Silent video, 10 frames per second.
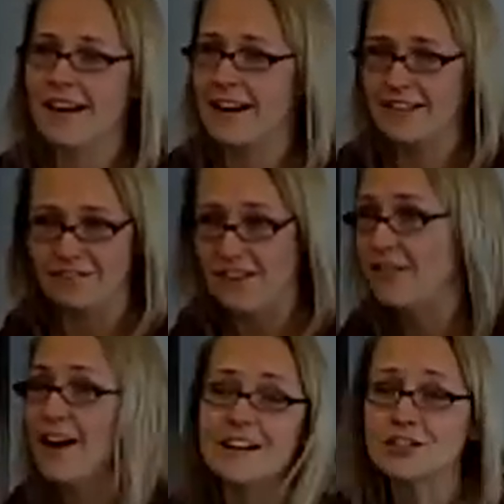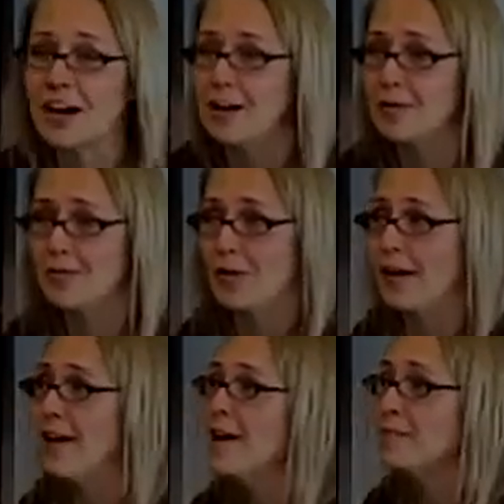And I've never had a child
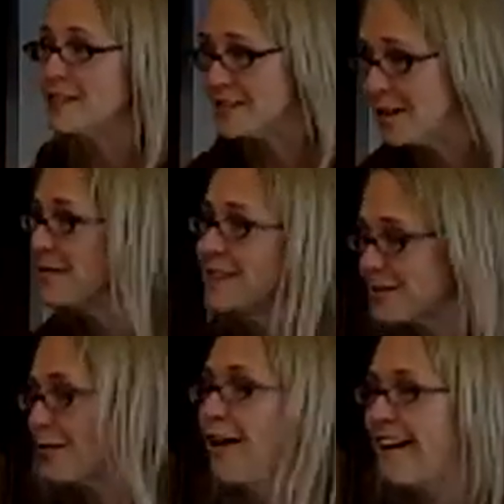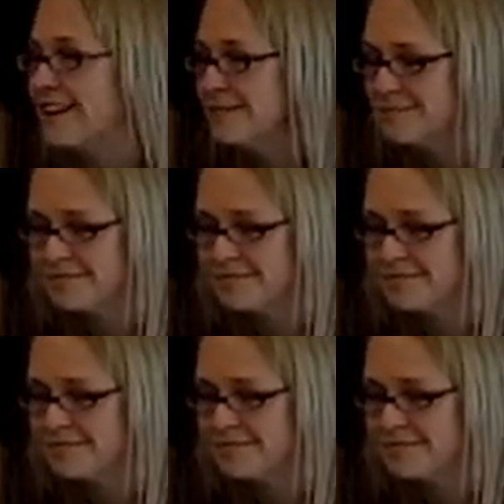before, but something's wrong.